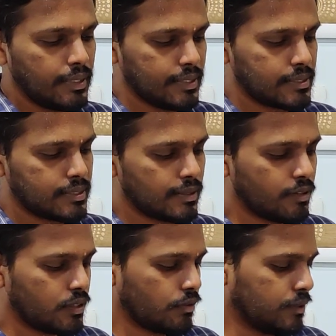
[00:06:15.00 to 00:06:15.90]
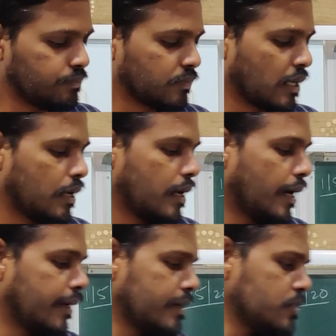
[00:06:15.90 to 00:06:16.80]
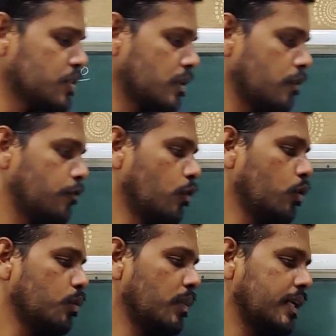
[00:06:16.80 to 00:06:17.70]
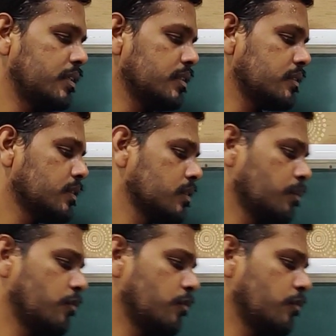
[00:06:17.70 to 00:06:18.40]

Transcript: Next, seventh one. Arrange 4, minus